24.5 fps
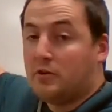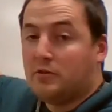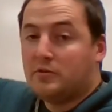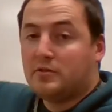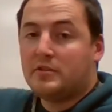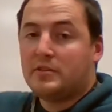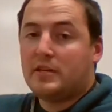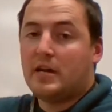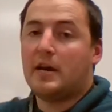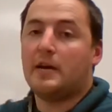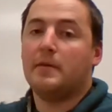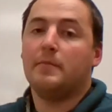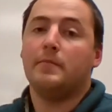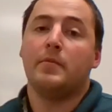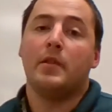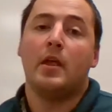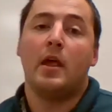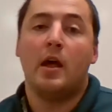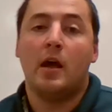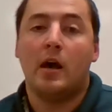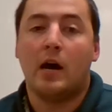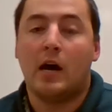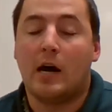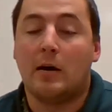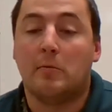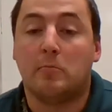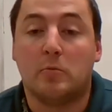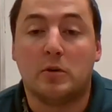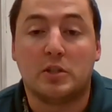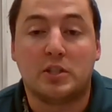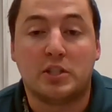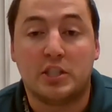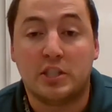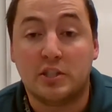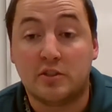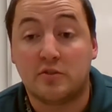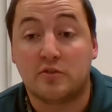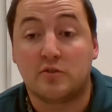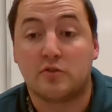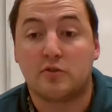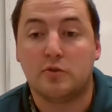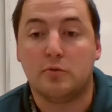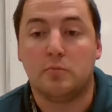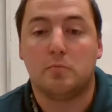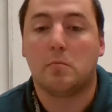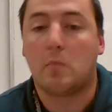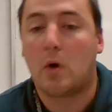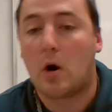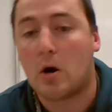Thursday, which is
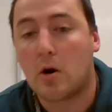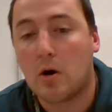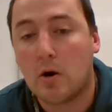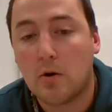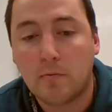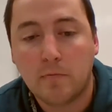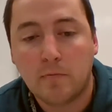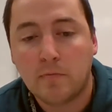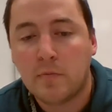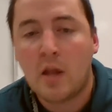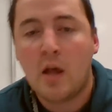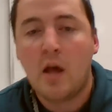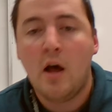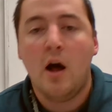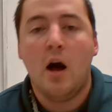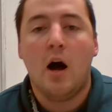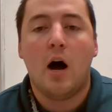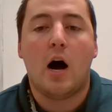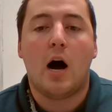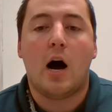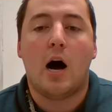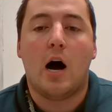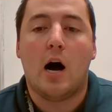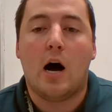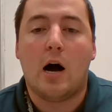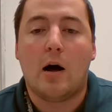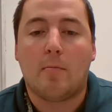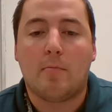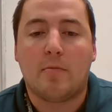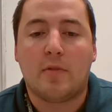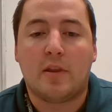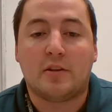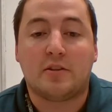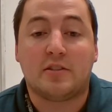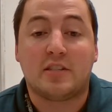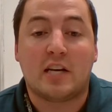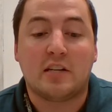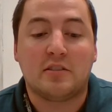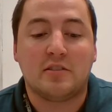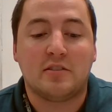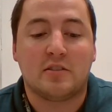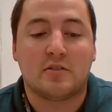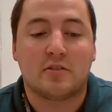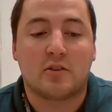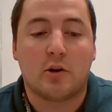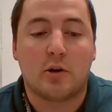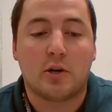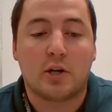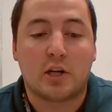tomorrow. The test
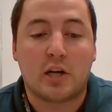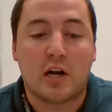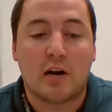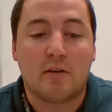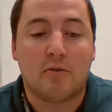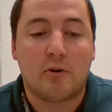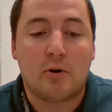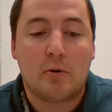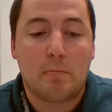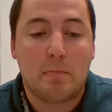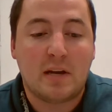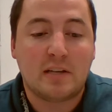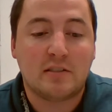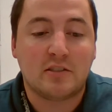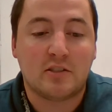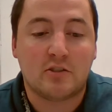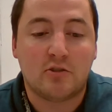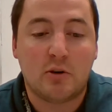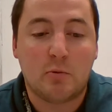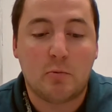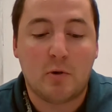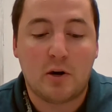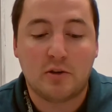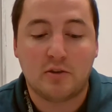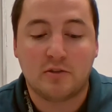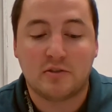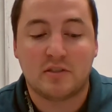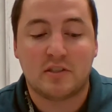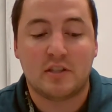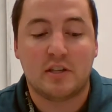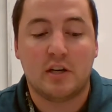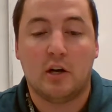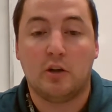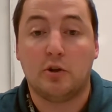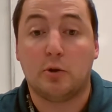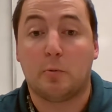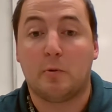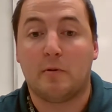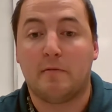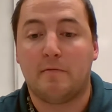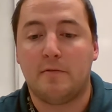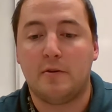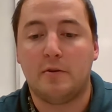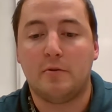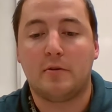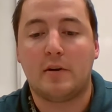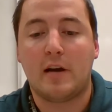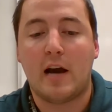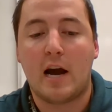is going to cover basically what you see on the
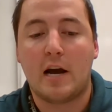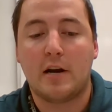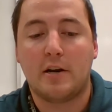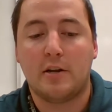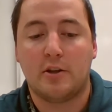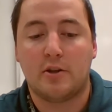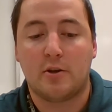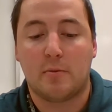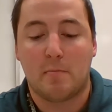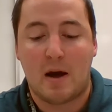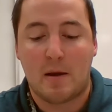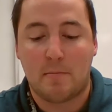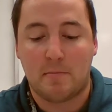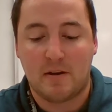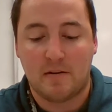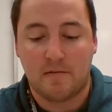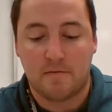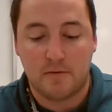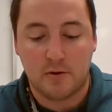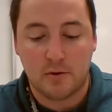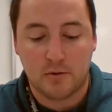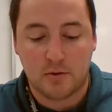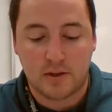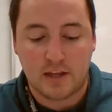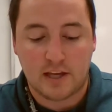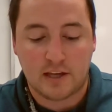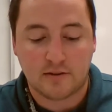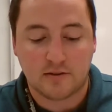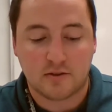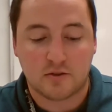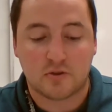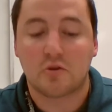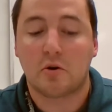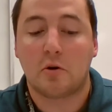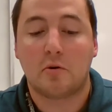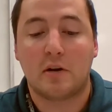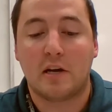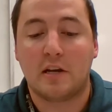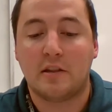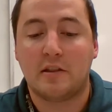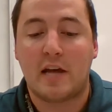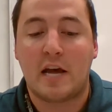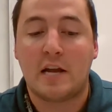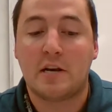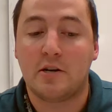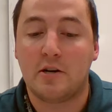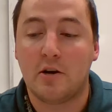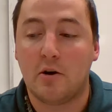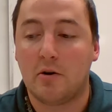review guide. There might be a few things thrown in
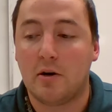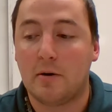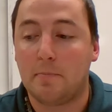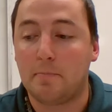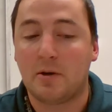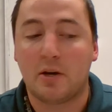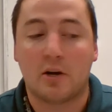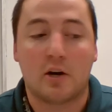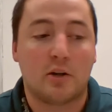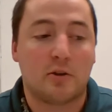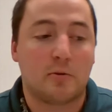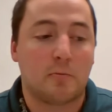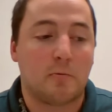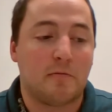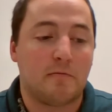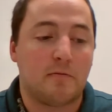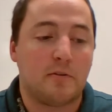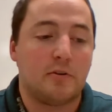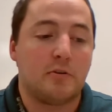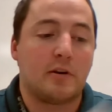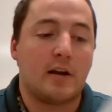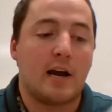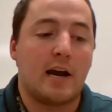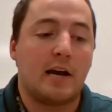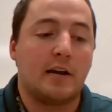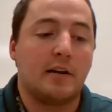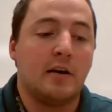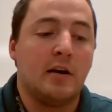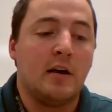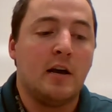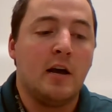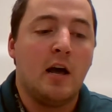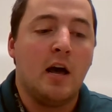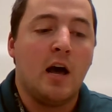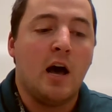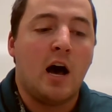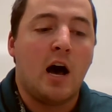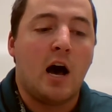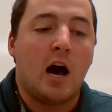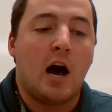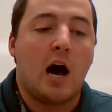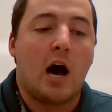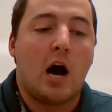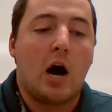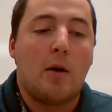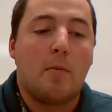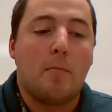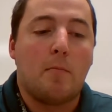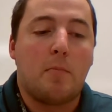that don't appear on the review guide,
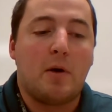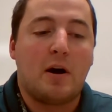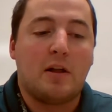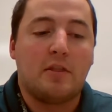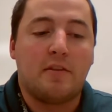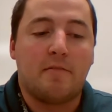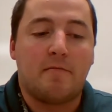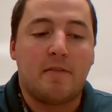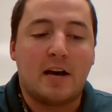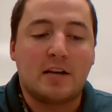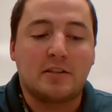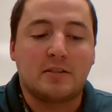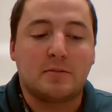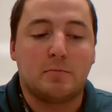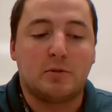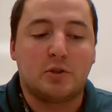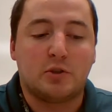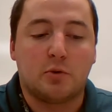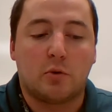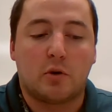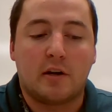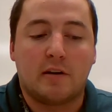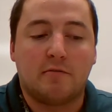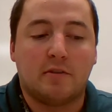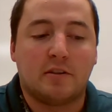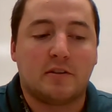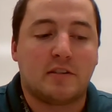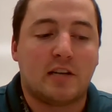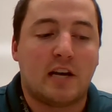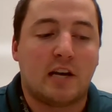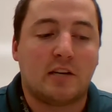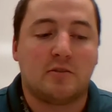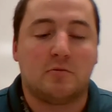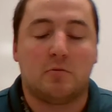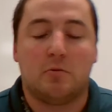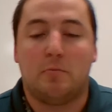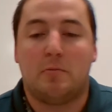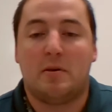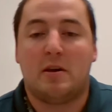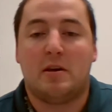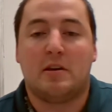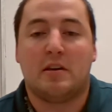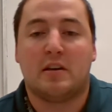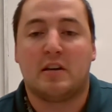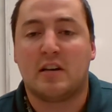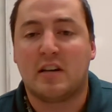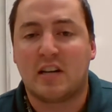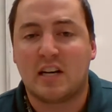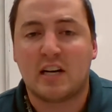but the vast majority of the test will
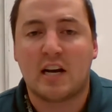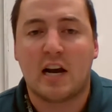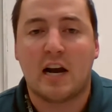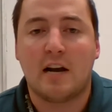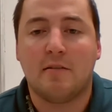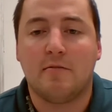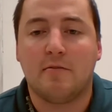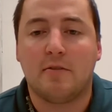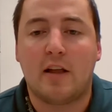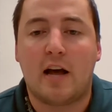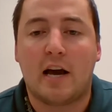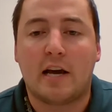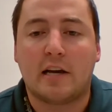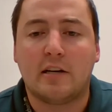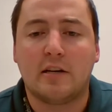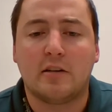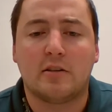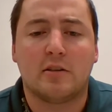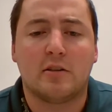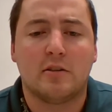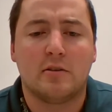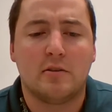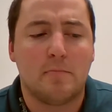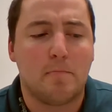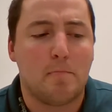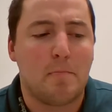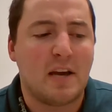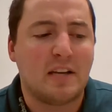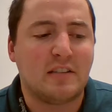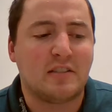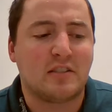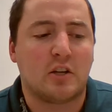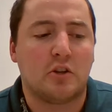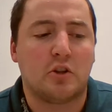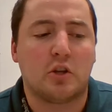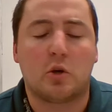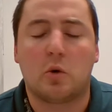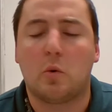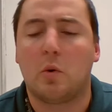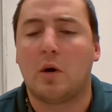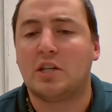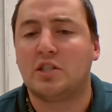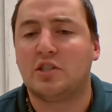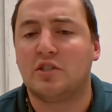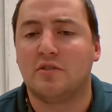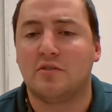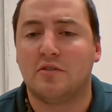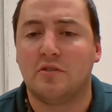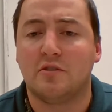be kind of like based on the
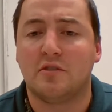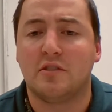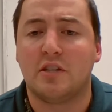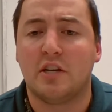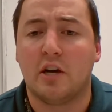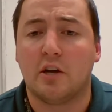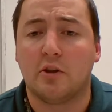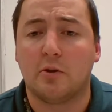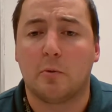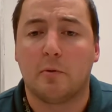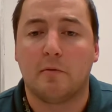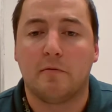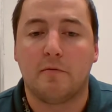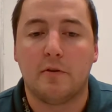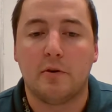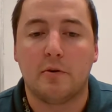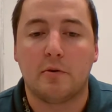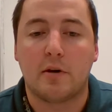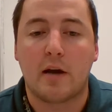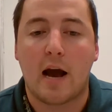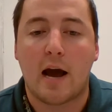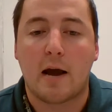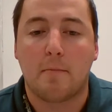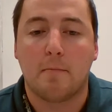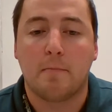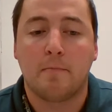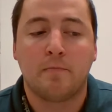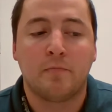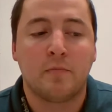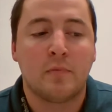questions you see on the review guide.